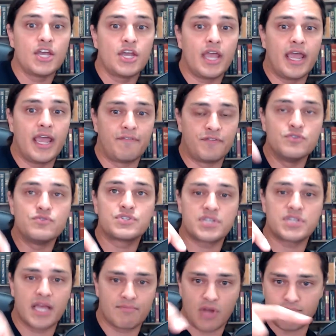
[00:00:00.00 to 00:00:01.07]
If you
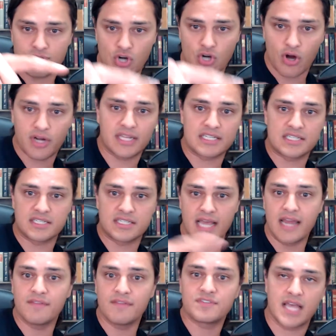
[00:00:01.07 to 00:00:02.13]
say I'm targeting the
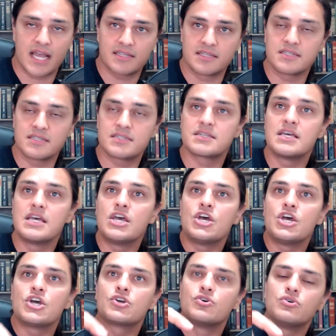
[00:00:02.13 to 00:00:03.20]
state of Texas,
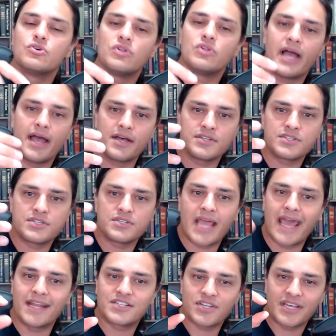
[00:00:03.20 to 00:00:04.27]
Google has,
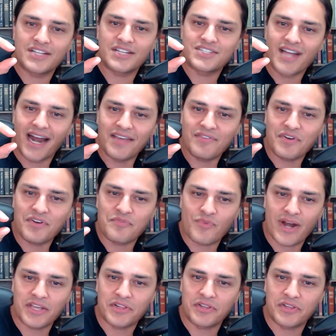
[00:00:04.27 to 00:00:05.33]
and it's not even
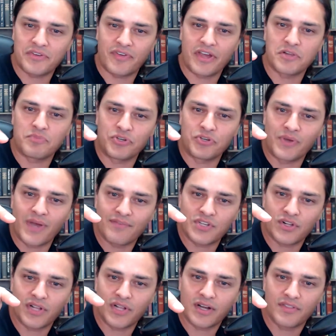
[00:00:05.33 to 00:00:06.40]
readily available. You have to
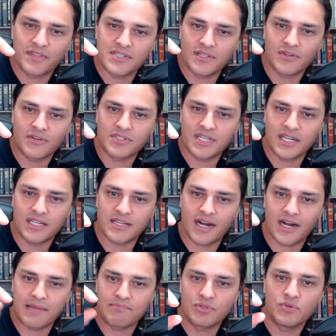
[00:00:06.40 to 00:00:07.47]
click on this little teeny
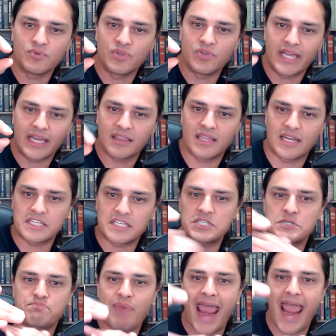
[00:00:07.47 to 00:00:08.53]
tiny blue link that
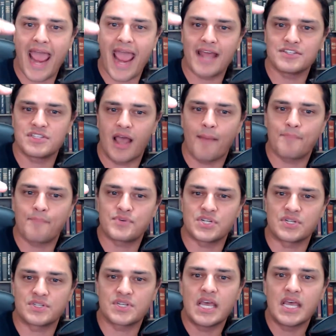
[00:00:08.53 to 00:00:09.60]
expands the
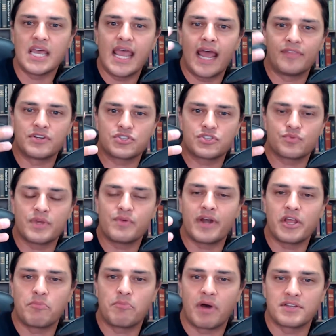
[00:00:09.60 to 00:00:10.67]
options. And there's 3
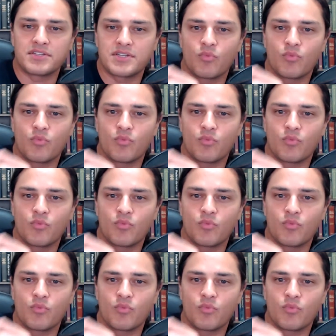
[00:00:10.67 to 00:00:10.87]
radio buttons.